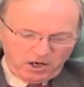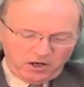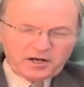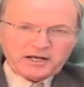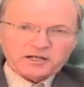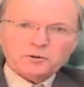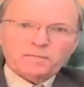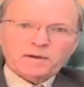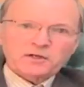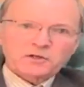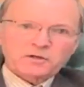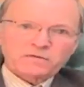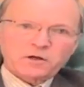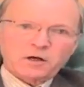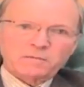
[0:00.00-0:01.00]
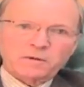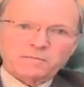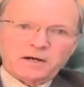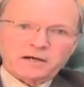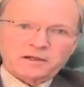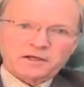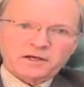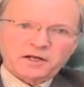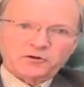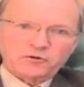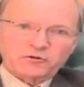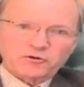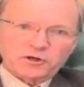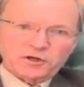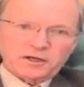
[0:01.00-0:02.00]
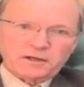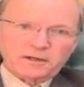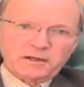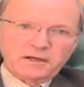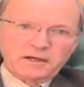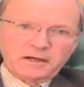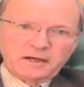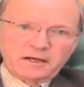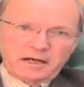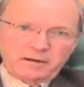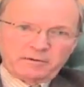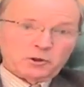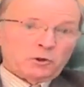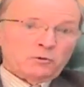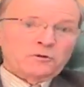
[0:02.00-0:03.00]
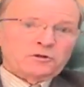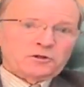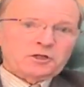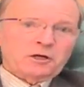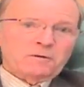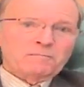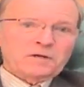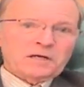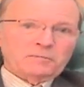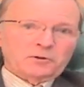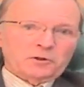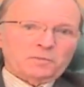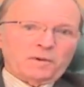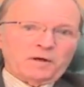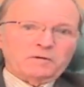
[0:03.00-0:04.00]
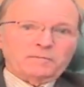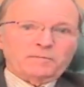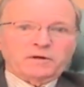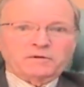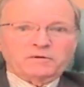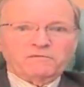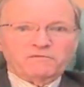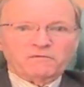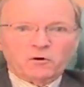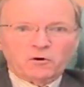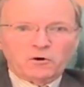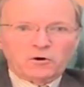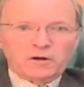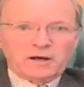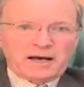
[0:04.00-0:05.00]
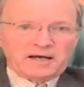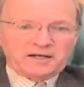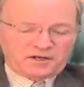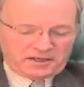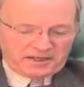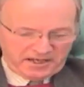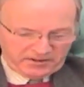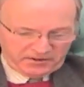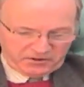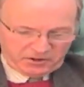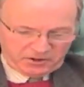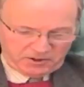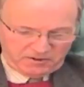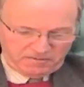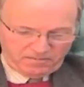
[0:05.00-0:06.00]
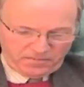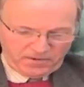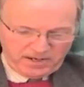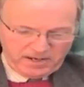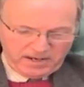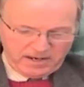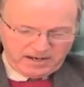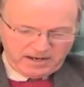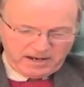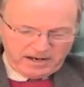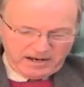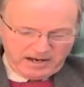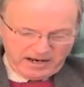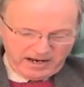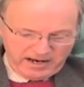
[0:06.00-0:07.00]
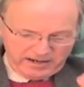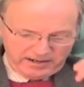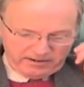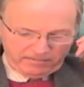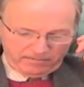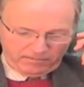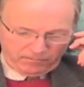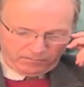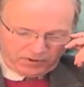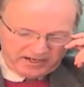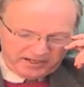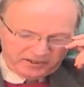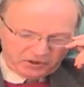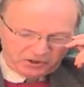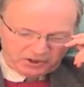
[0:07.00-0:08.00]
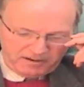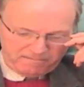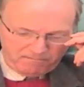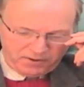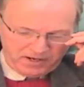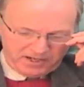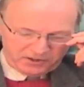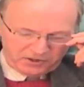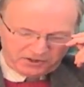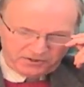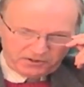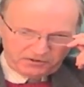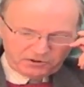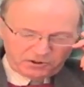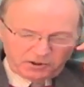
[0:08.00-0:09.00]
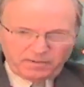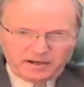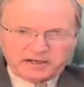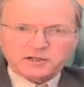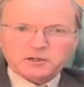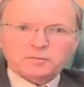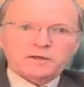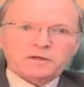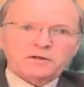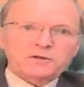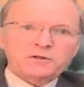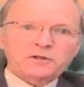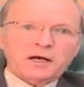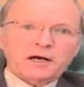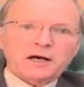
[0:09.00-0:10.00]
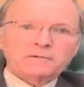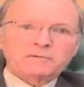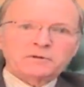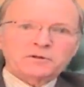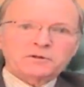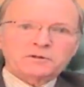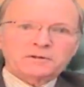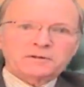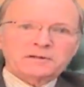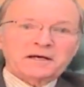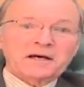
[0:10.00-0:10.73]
on aspects of common market entry, in which all the top people spoke both for and against. I played some part in those debates because I was,